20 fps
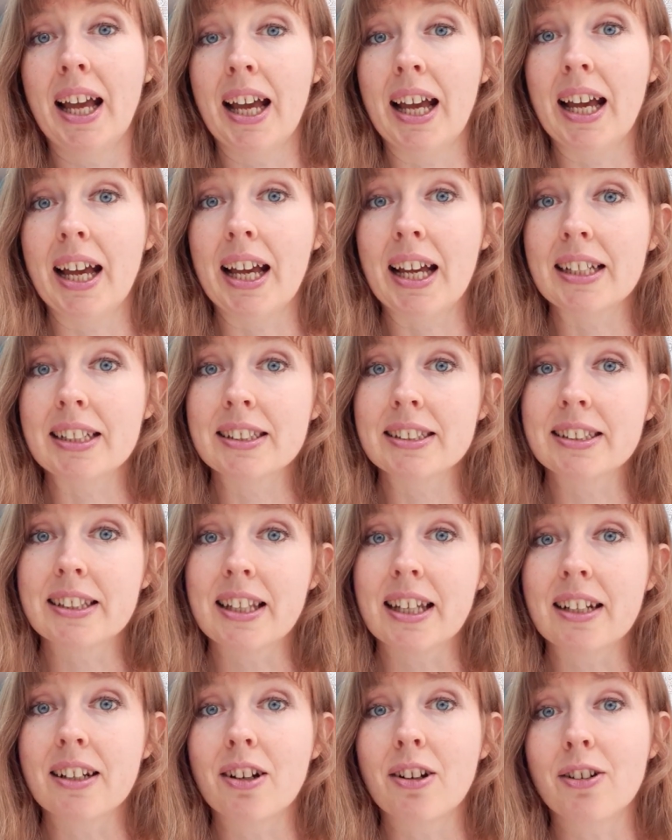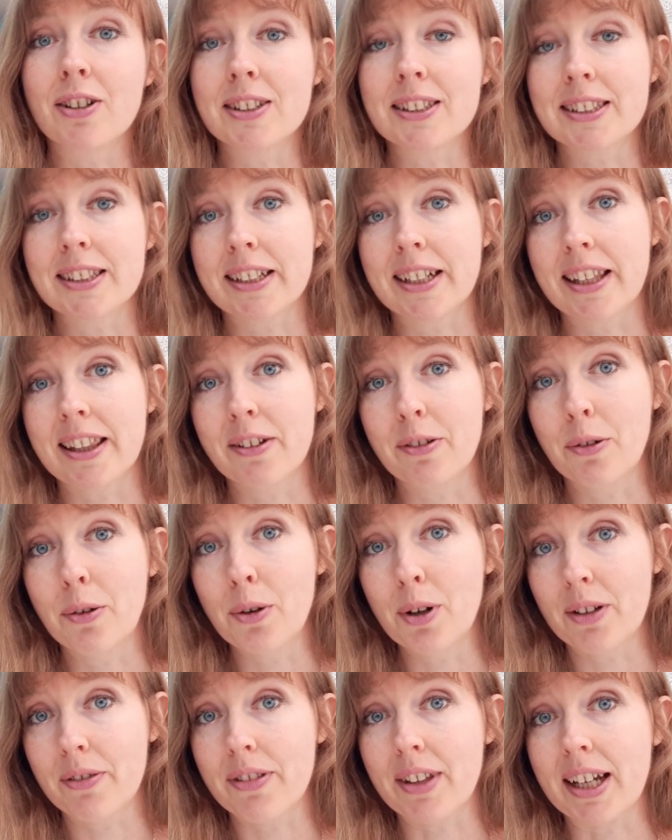And then alongside
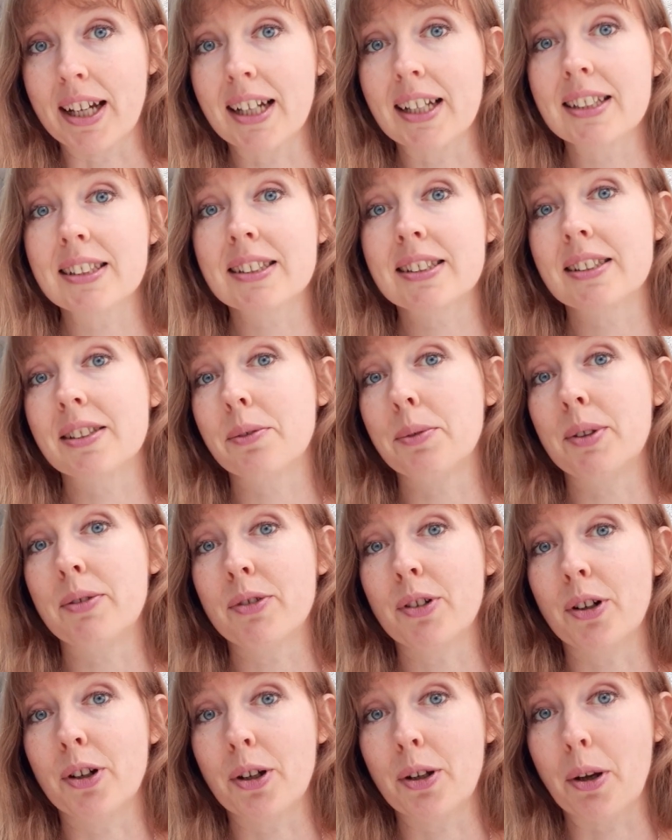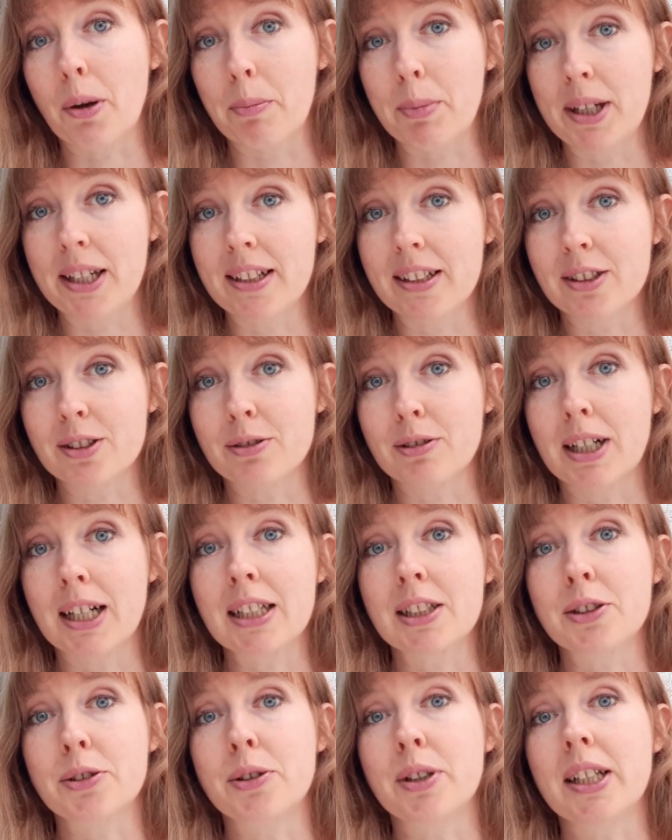all of that, we've got a beading
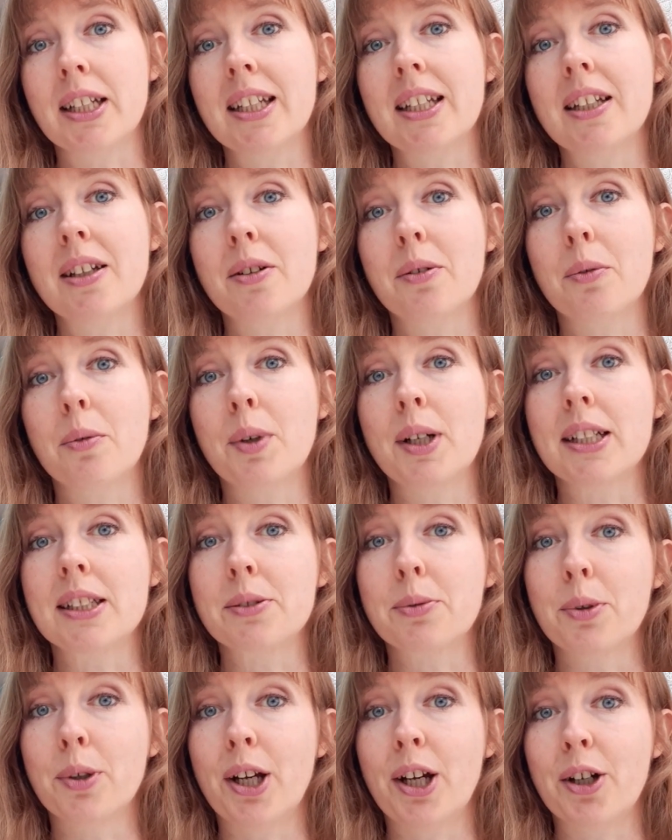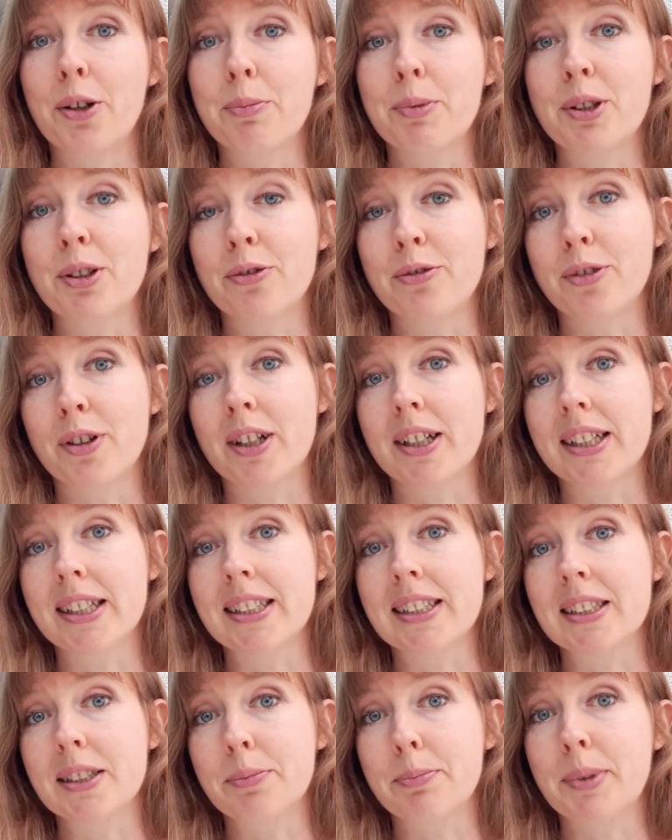directory, which will help you
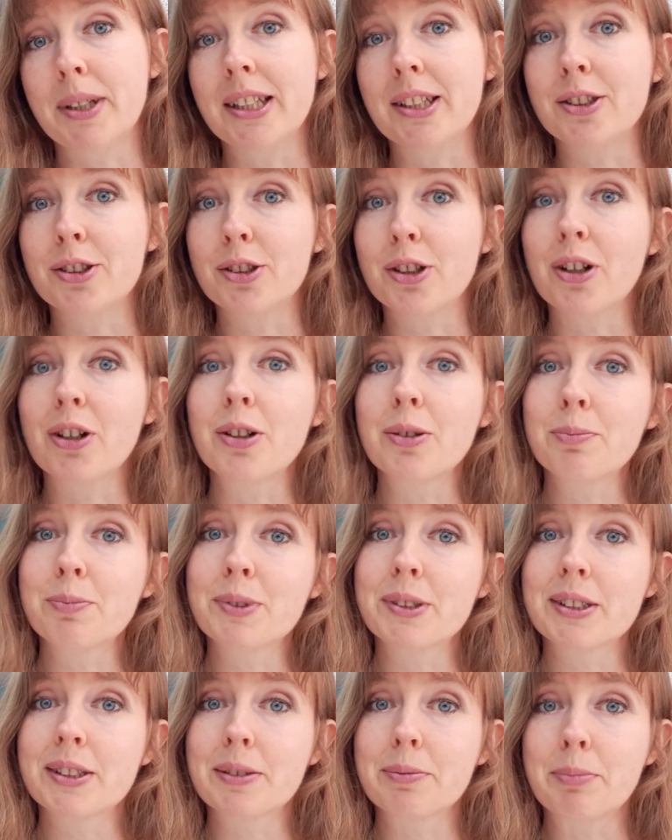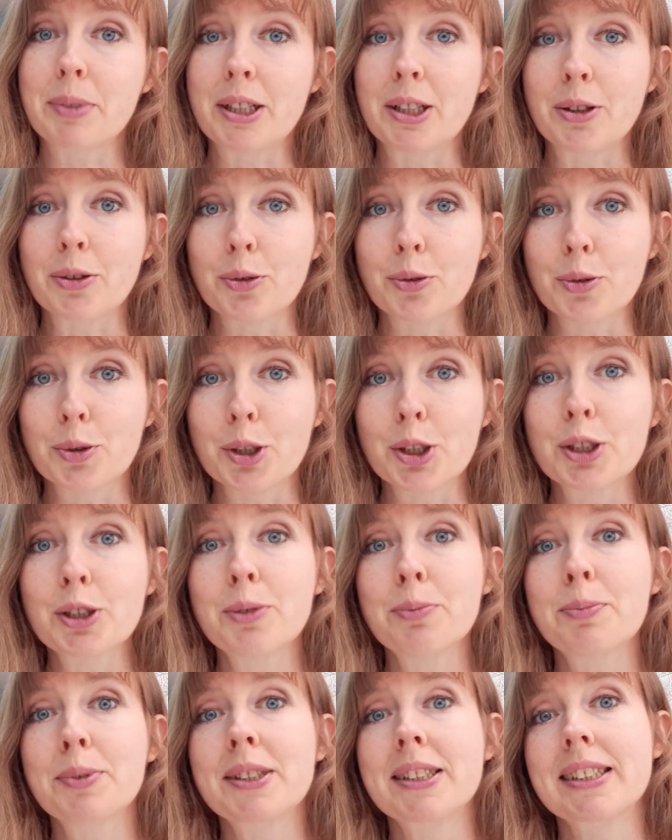find bead shops, bead
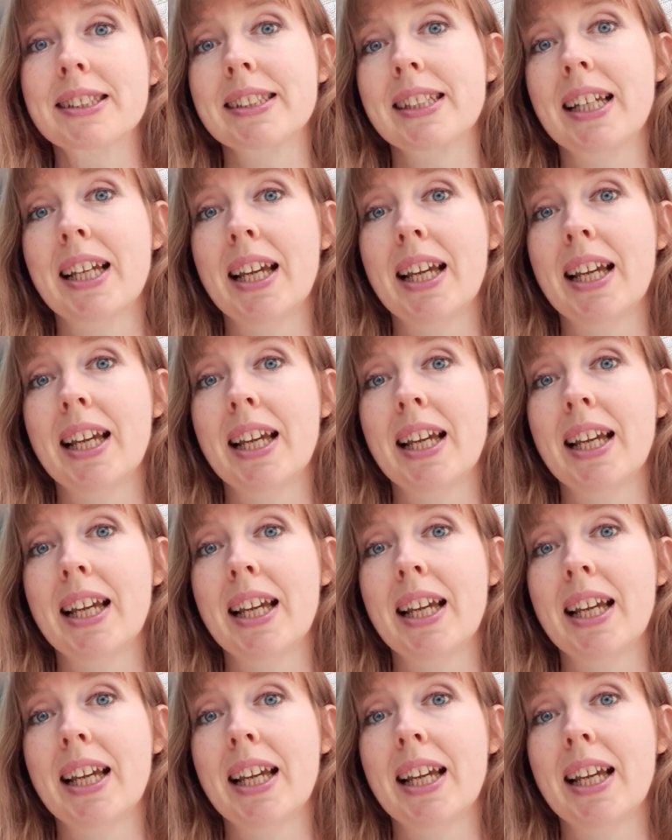groups,